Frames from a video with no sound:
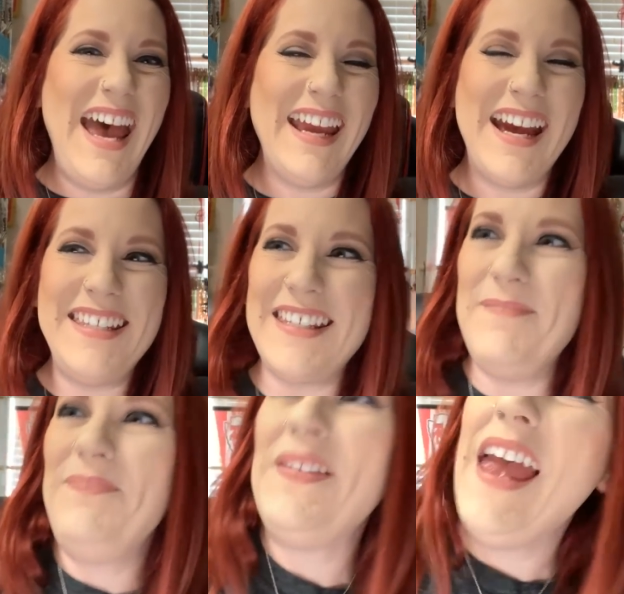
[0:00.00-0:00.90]
Hi guys,
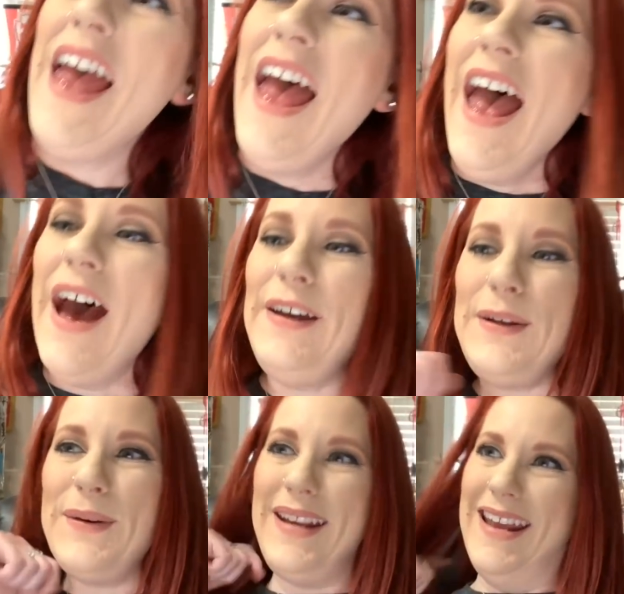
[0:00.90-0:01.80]
how you
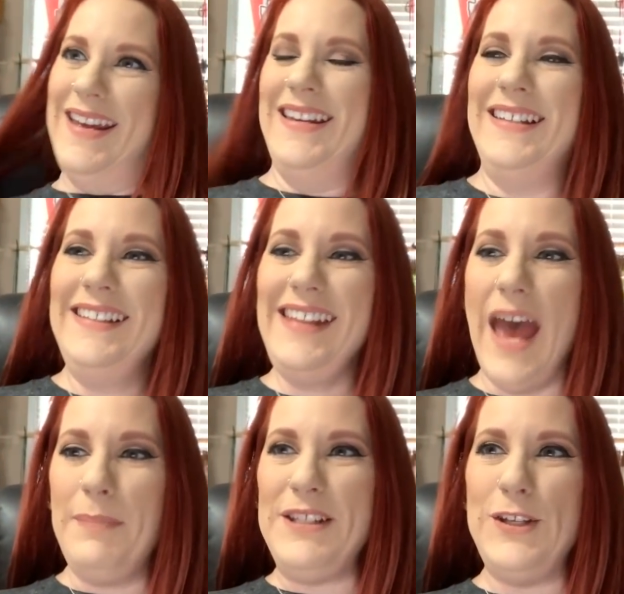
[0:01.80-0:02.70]
doing?
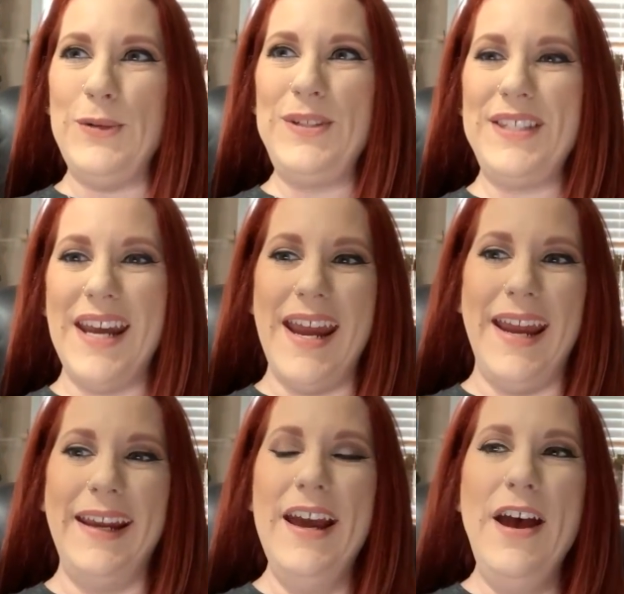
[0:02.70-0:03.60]
Happy
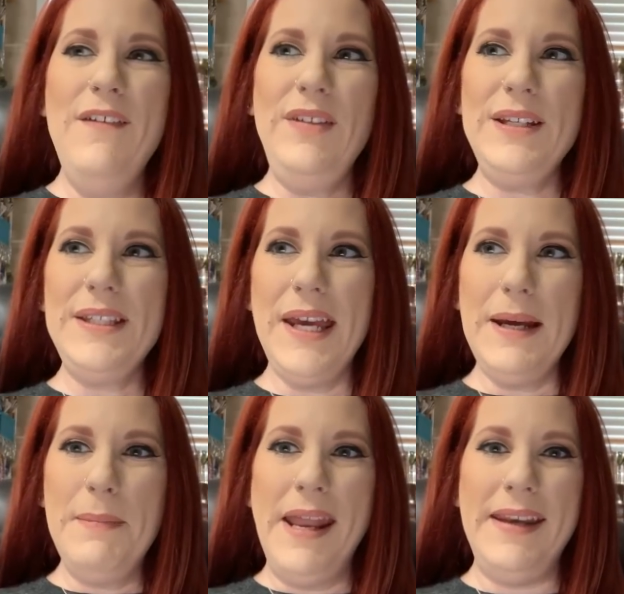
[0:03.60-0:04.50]
Tuesday. Feels
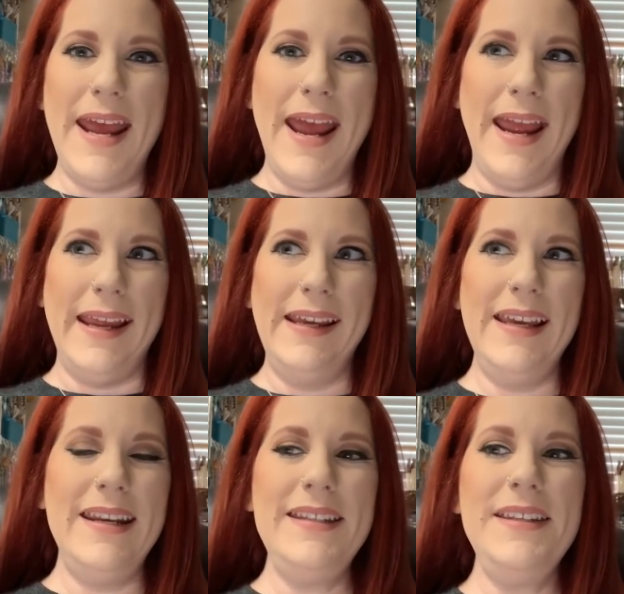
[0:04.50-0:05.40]
like a Monday.
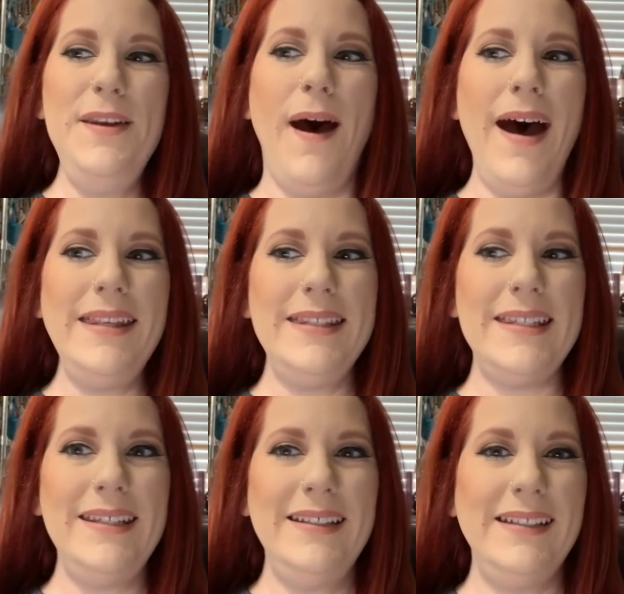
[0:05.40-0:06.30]
It is
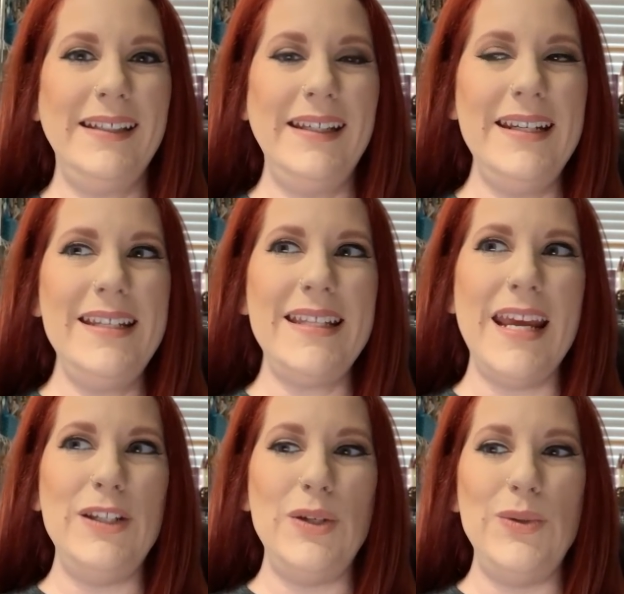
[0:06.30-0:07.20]
not. It is
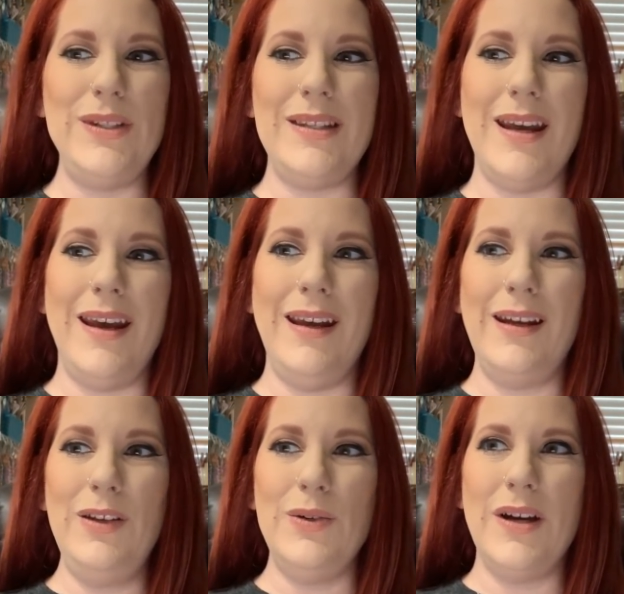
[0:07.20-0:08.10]
a
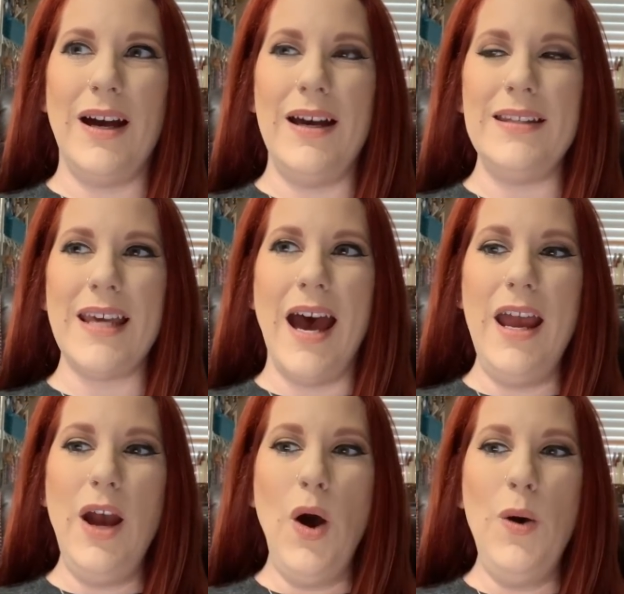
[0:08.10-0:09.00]
Tuesday, you guys.
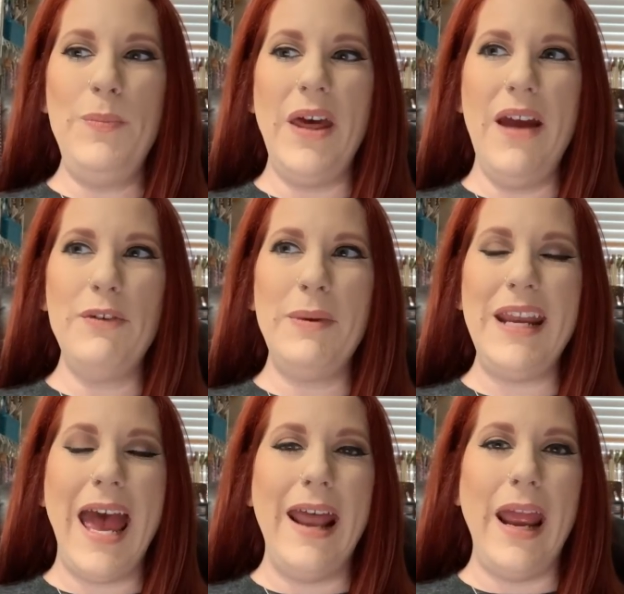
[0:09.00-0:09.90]
I hope that
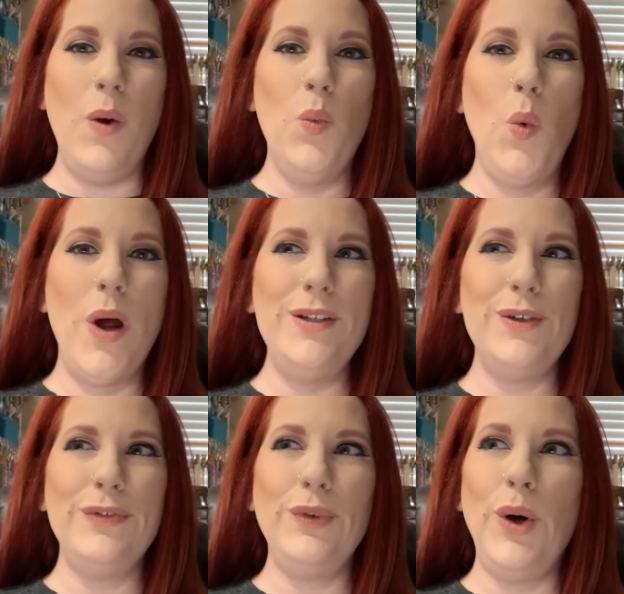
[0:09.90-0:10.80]
everybody had a
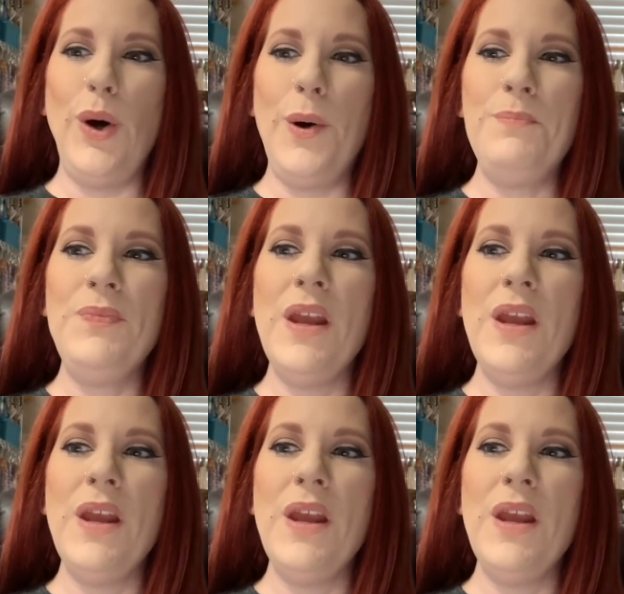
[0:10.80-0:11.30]
wonderful,